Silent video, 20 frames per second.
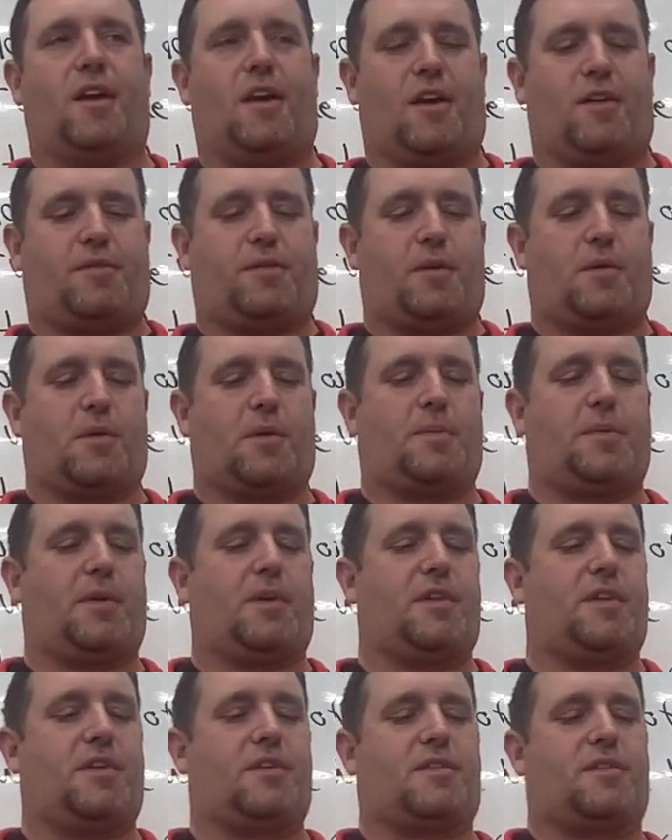if we were
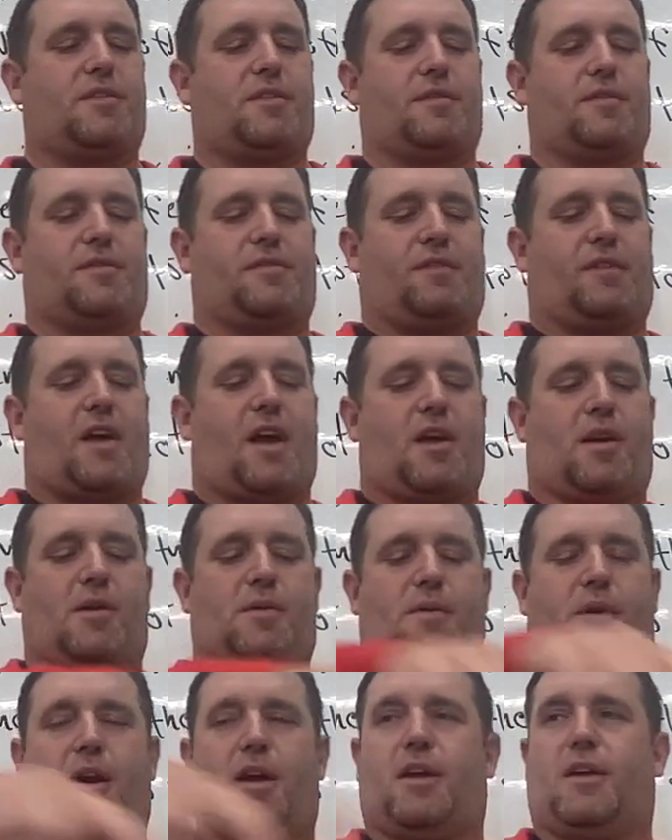putting this
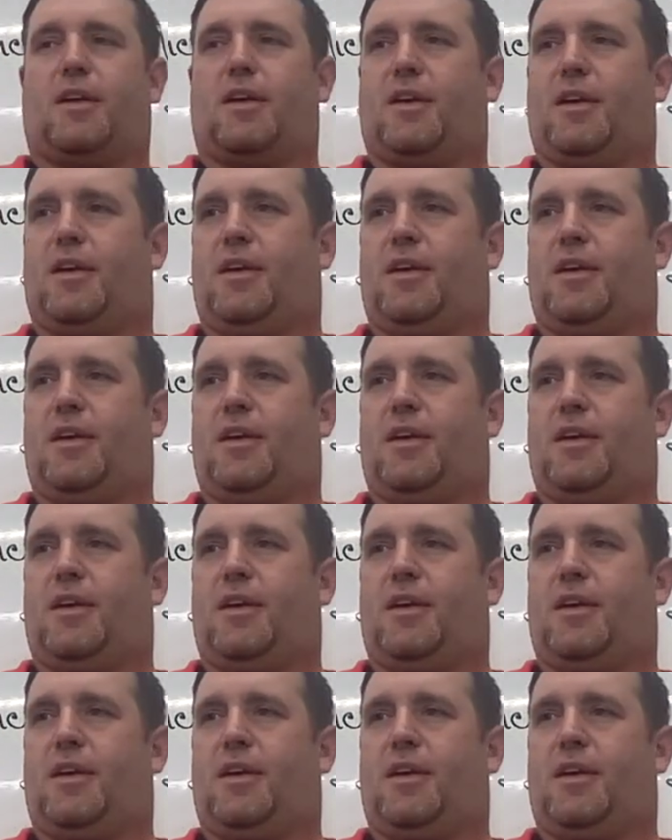flatter, right?